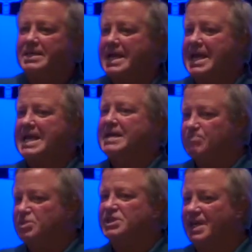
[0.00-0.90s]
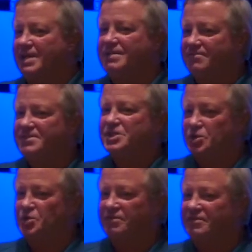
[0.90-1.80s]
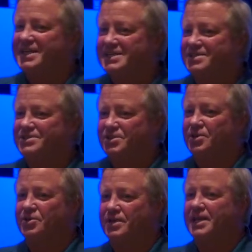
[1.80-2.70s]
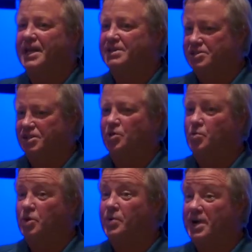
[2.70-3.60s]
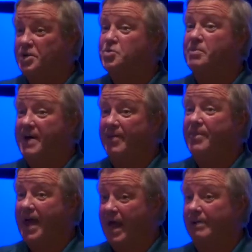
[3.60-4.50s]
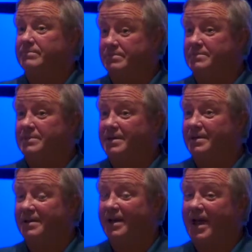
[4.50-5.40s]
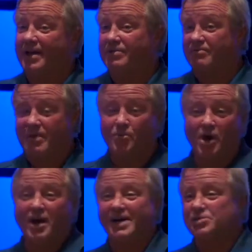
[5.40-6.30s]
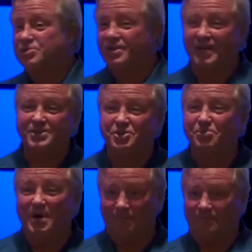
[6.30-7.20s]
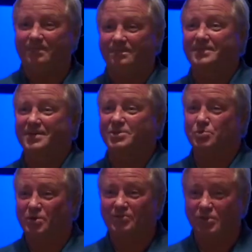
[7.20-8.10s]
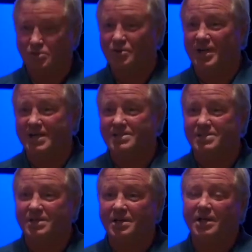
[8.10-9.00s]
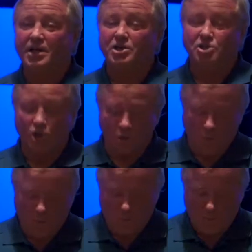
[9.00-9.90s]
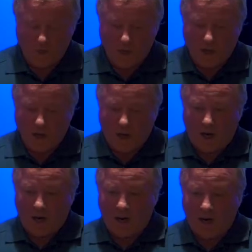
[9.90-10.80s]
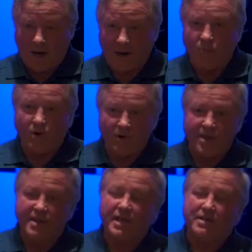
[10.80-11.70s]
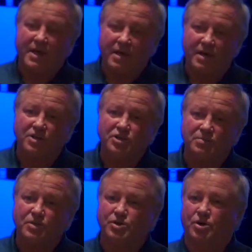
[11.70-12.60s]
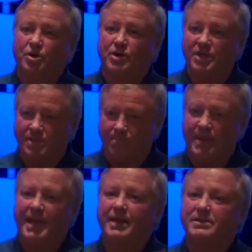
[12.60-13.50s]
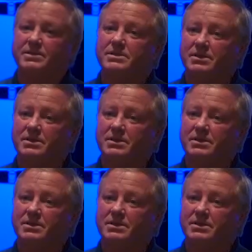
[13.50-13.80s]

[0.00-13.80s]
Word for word: the 80% of the physical devices that are in the data center? What do I do about that? And the VMware guys will say, oh, that's your problem, because we're the virtual guys. So I, I really think that customers are going to demand